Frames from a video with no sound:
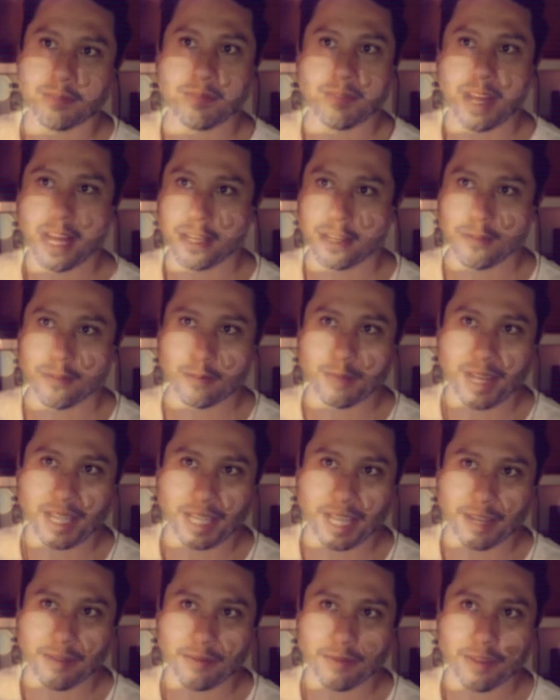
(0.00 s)
together,
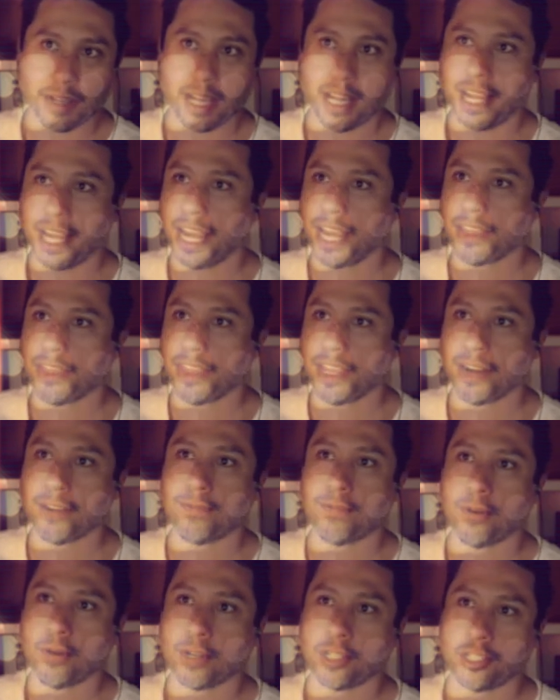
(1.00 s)
that's essentially the
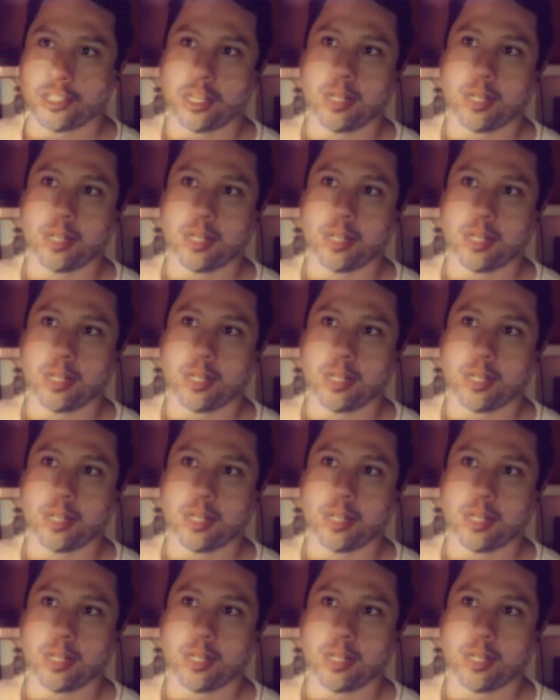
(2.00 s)
deal.